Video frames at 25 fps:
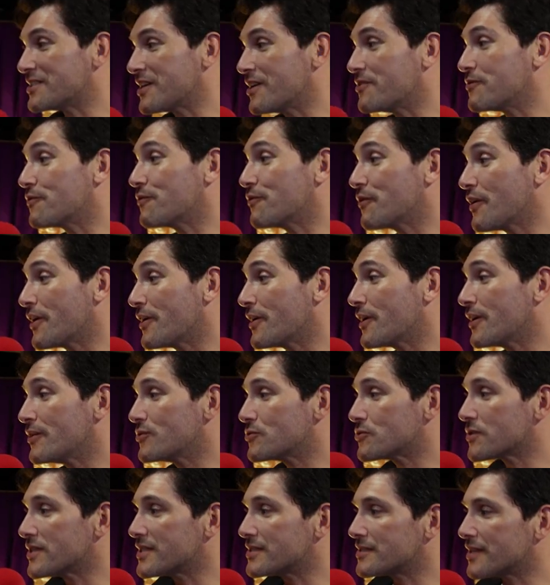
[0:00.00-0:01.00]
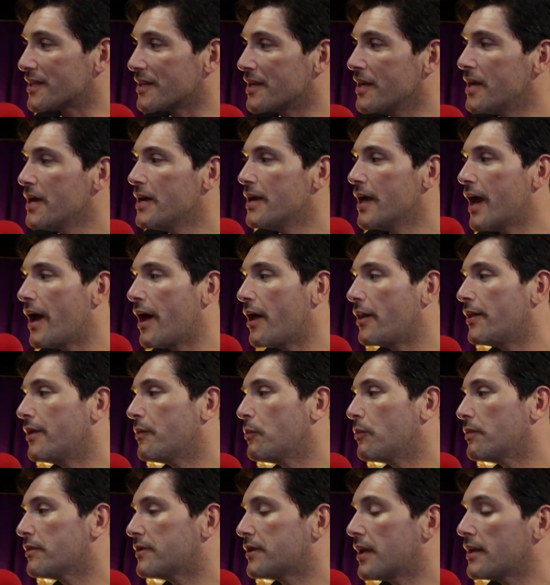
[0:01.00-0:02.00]
sounds very interesting.
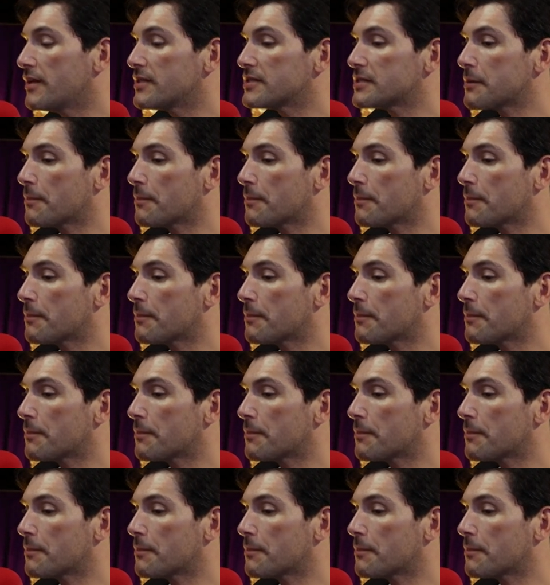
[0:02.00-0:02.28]
And tell us